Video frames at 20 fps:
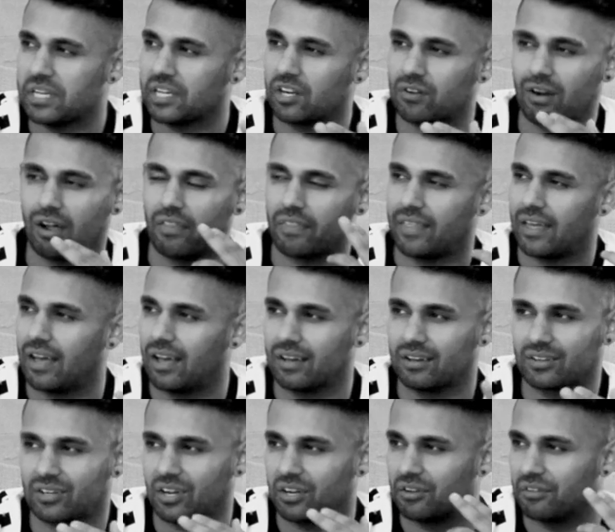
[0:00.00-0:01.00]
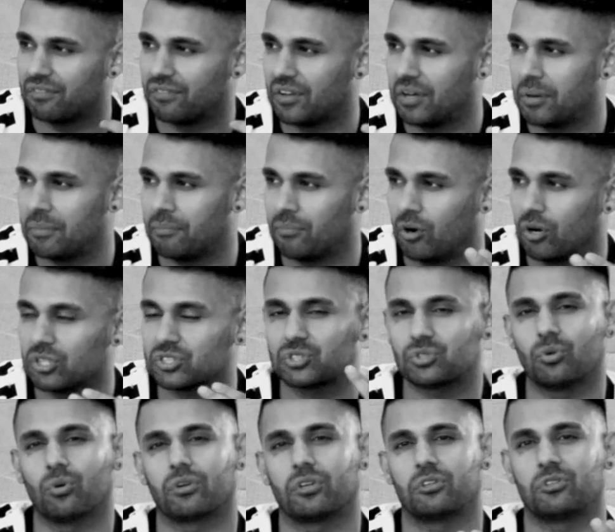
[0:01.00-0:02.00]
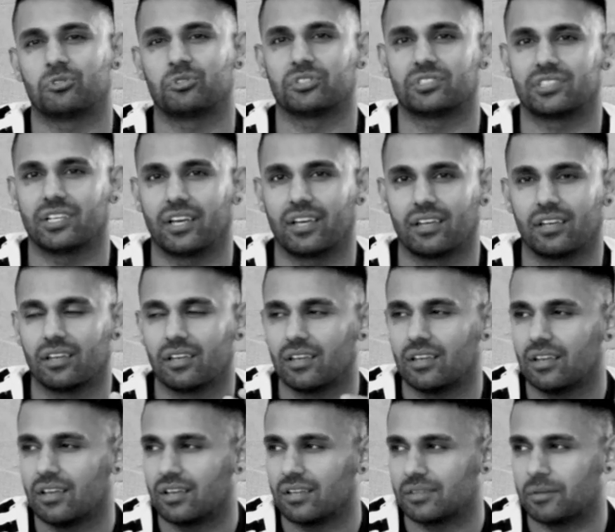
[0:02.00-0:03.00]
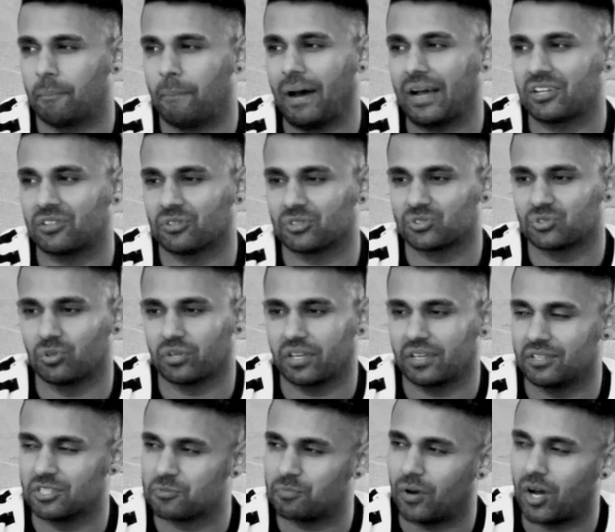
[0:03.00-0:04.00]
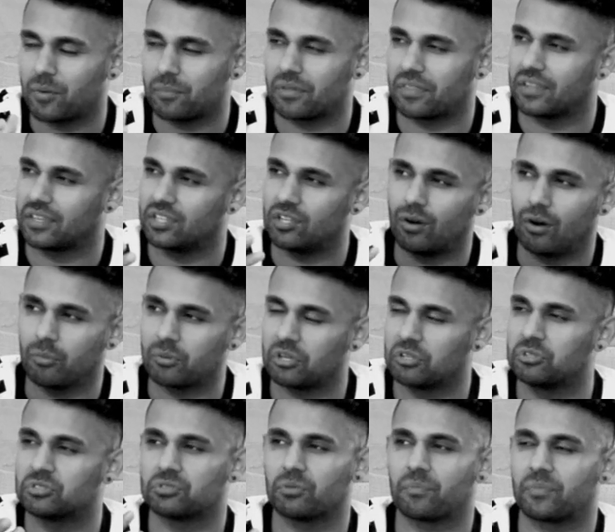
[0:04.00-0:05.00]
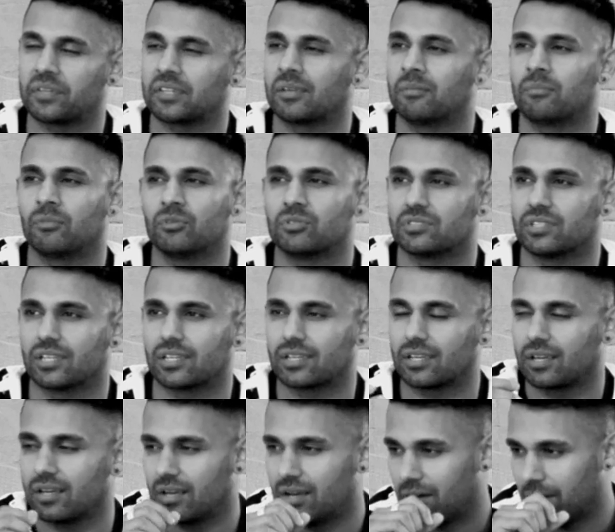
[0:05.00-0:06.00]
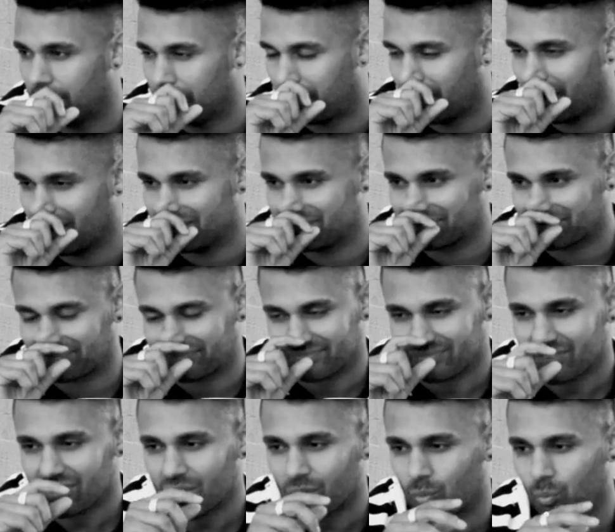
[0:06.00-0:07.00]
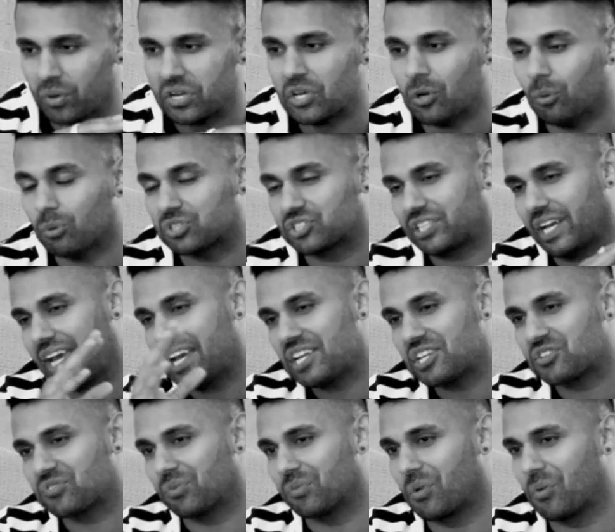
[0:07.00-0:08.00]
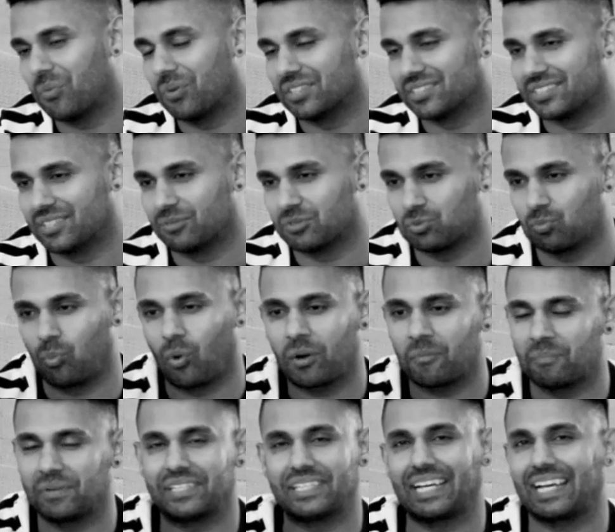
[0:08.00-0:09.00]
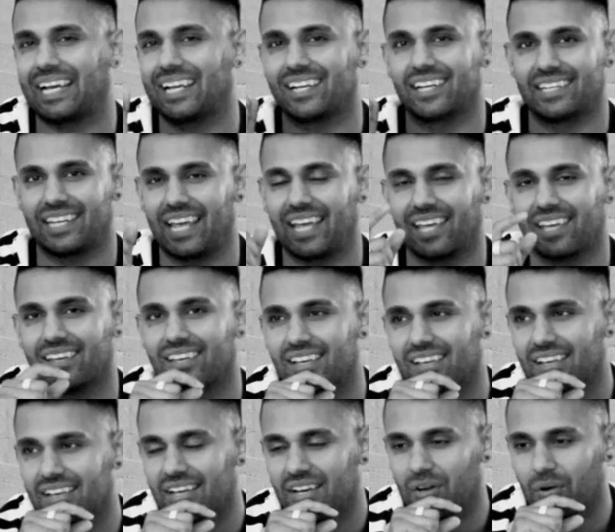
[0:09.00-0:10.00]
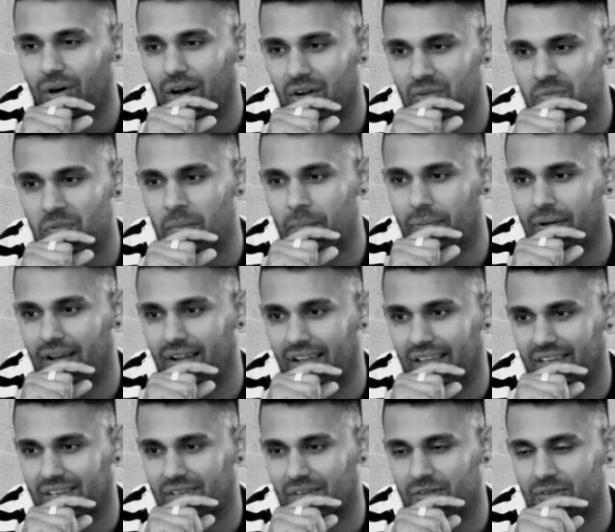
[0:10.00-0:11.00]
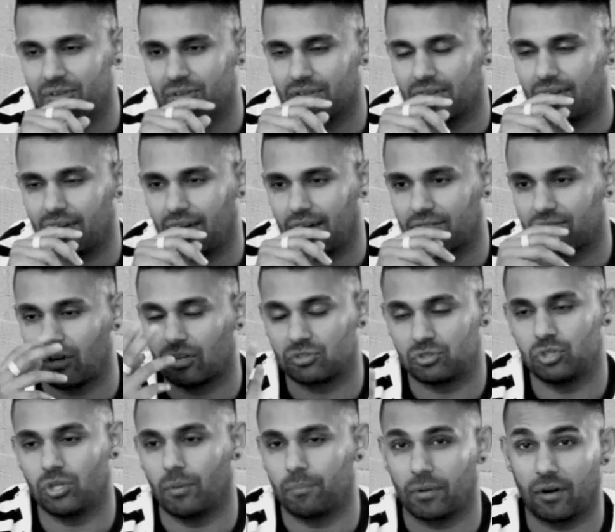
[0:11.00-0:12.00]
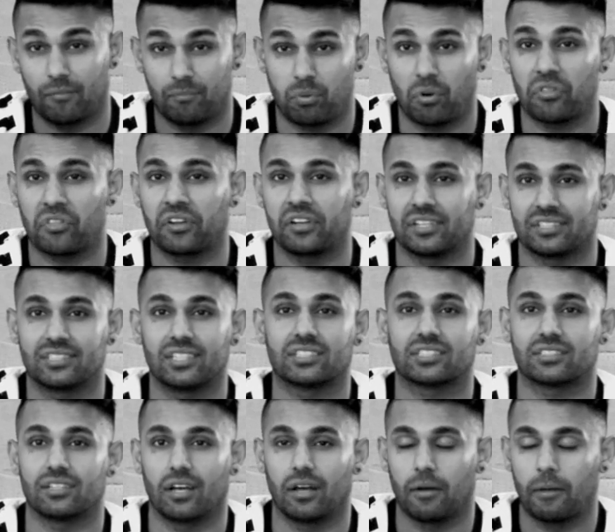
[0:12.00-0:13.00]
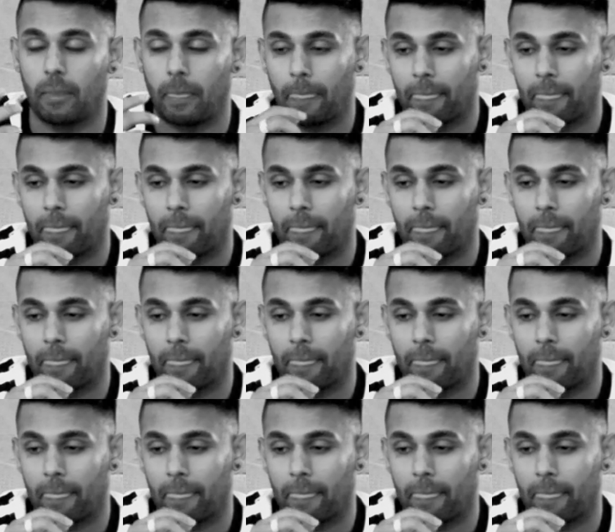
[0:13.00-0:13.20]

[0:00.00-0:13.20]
being around that kind of hustle, you should say, band hustle, he inspired me, you know, I want to do something in music. But when it all changed for me was, it was one particular day. I remember, like, I've got two, a brother and a sister,